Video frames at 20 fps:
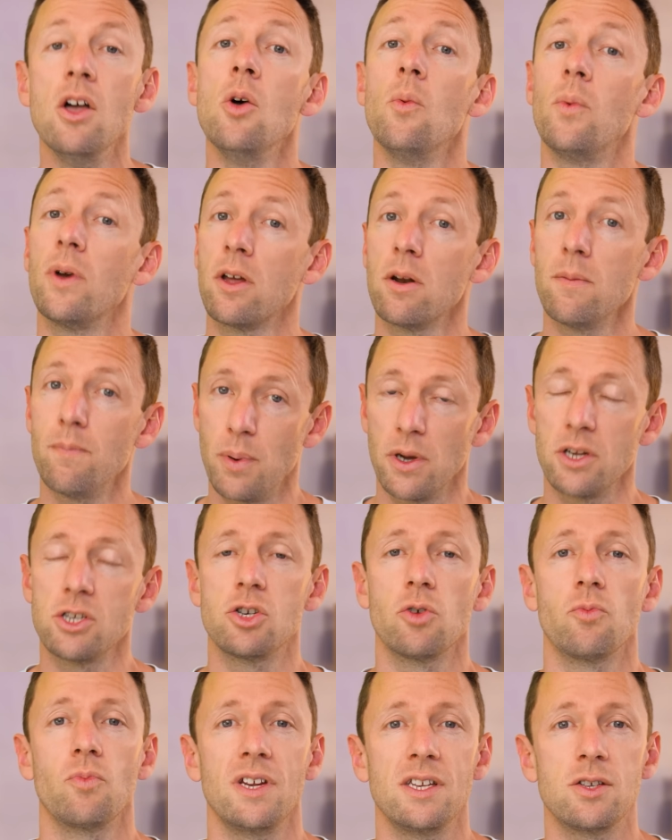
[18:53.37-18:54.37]
We've got a bunch
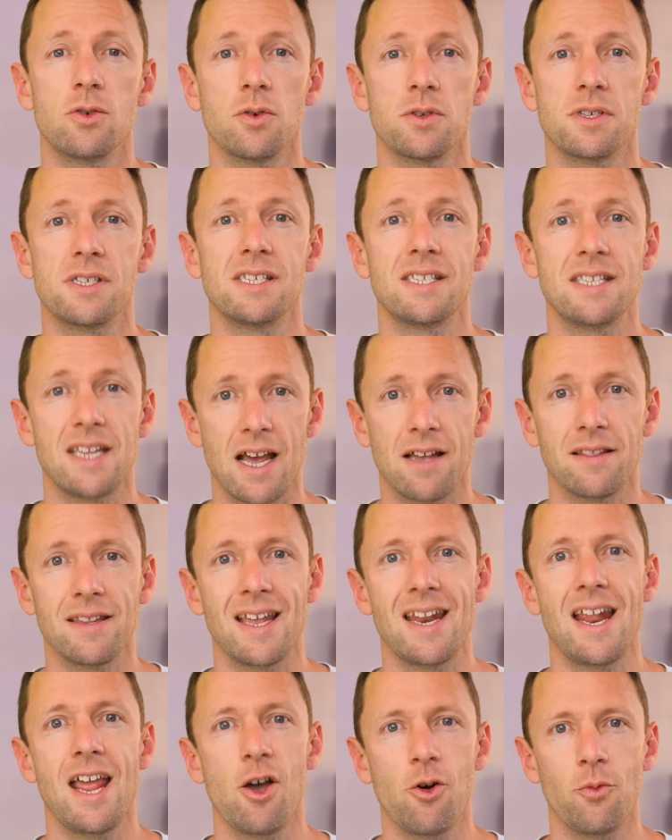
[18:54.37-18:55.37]
of resources down there
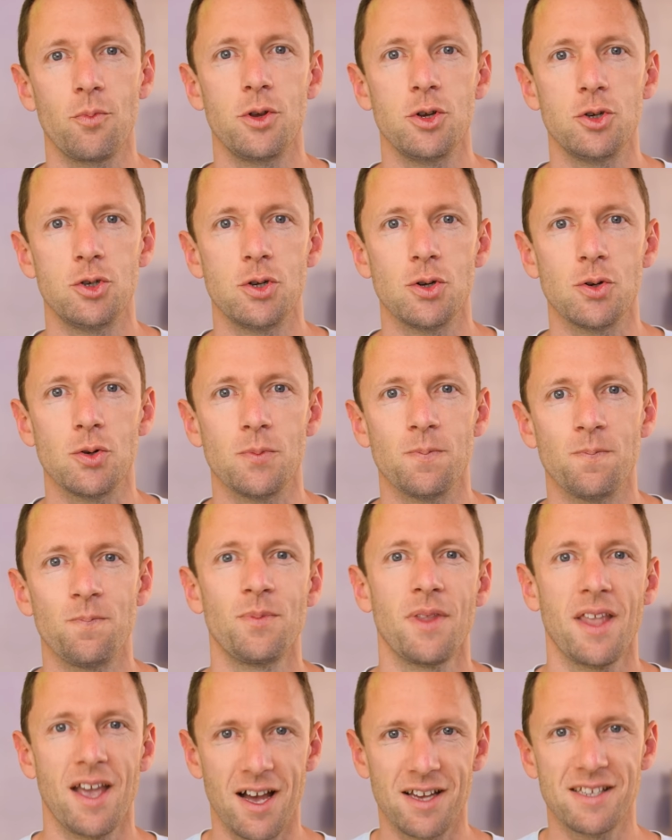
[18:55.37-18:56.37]
to help you too.
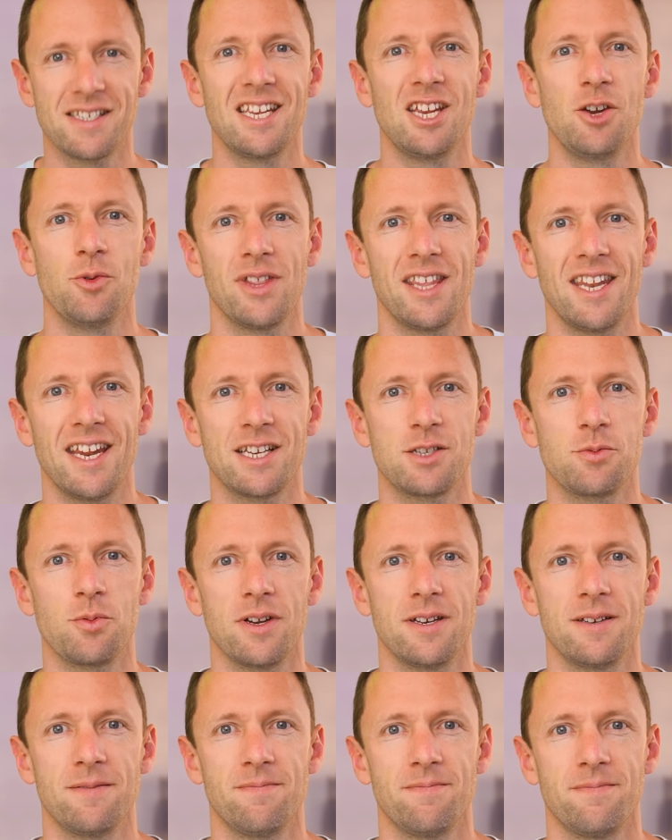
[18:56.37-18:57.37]
I'll see you in the next
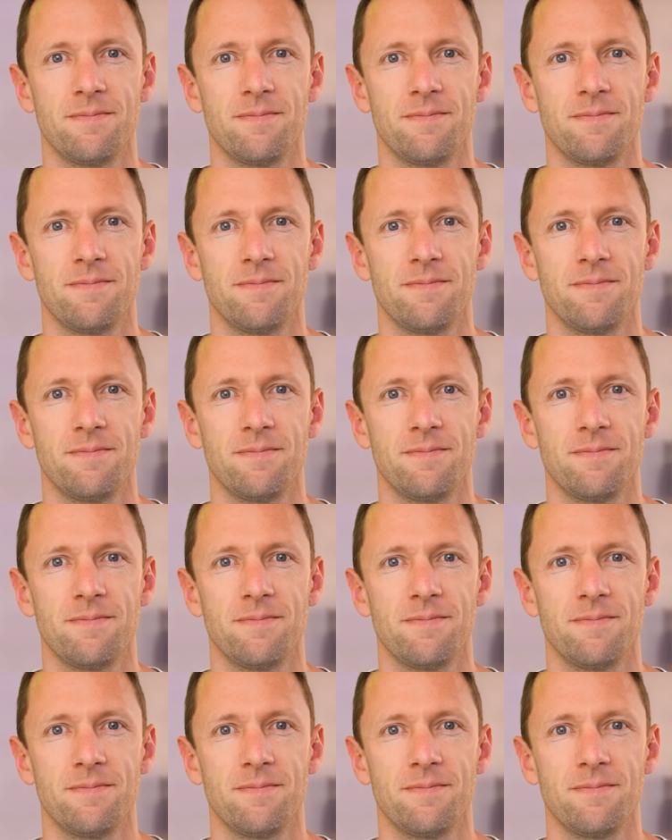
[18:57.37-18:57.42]
one.